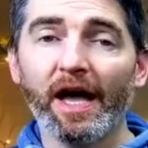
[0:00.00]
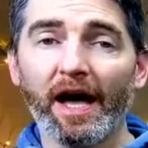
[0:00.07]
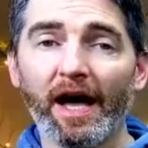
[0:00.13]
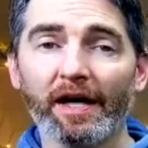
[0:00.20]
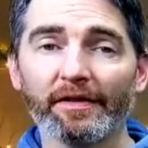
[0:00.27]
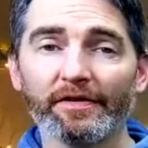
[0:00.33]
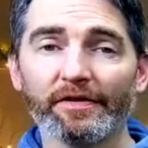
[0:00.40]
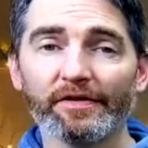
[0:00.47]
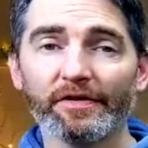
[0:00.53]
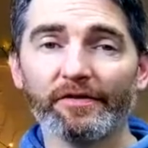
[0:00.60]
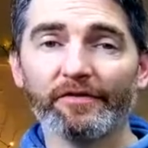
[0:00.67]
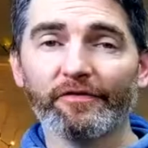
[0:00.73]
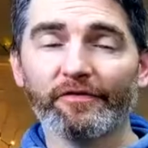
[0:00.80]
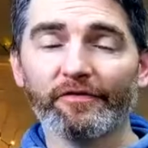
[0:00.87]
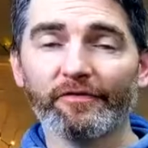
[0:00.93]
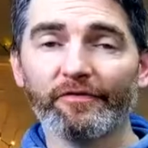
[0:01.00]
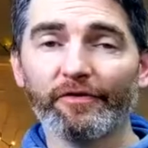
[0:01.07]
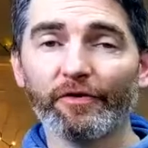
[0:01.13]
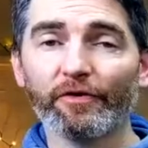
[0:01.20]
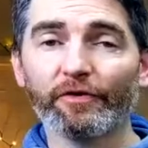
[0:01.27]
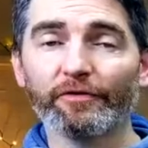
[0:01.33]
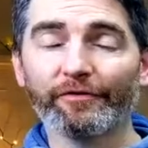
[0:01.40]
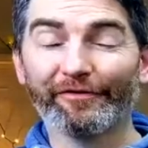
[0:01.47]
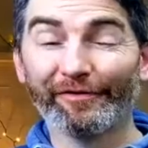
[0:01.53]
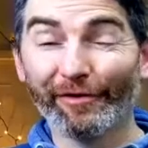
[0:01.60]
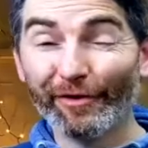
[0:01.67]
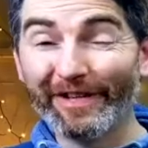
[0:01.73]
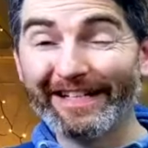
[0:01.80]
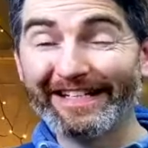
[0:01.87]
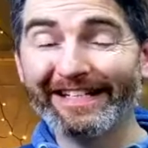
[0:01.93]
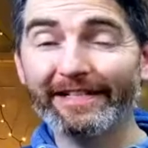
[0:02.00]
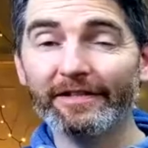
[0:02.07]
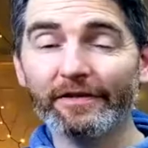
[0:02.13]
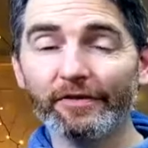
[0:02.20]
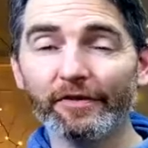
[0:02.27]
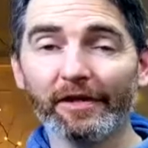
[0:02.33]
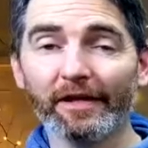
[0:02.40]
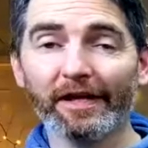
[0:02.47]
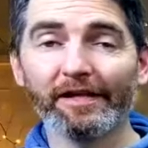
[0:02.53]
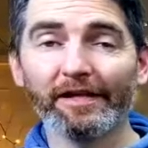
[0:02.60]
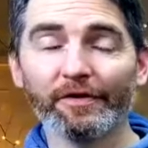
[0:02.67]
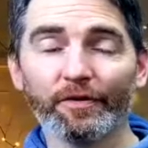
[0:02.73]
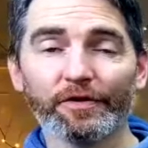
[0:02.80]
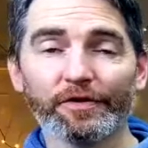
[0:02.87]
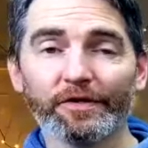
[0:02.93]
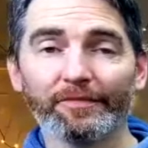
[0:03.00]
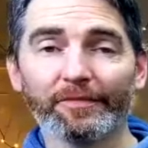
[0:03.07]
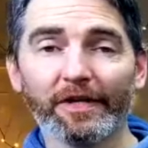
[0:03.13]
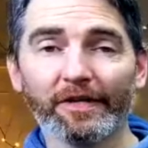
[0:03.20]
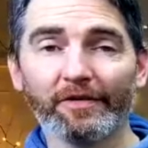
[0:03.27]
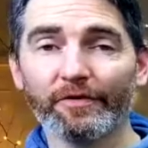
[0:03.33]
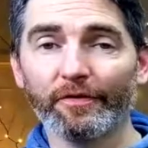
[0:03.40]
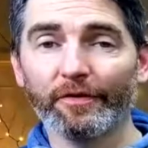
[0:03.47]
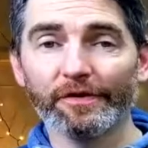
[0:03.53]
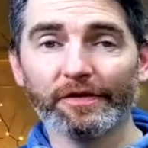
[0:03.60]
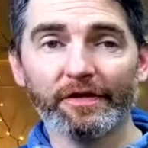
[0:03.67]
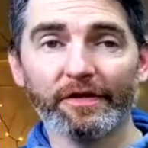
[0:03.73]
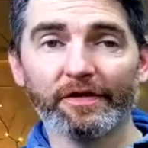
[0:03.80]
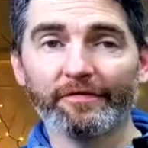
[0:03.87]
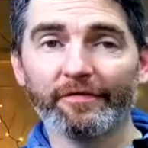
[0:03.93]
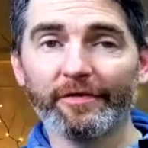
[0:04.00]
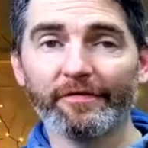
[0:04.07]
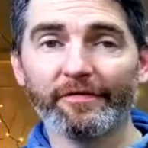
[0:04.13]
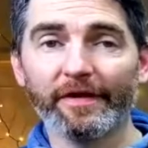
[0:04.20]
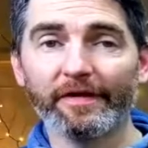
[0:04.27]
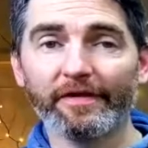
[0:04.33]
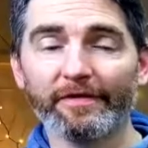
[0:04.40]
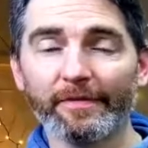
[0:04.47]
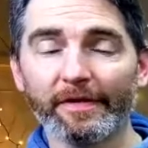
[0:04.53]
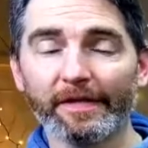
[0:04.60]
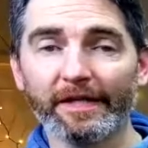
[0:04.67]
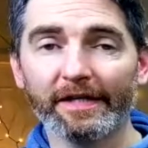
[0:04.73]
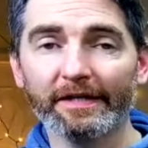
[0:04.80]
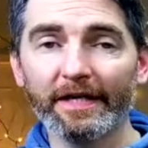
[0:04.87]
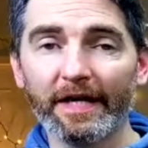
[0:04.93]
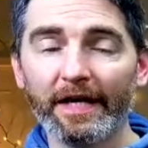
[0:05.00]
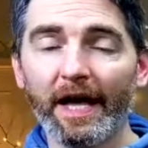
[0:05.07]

And there's a full free ukulele course up there if you want to start from the very beginning.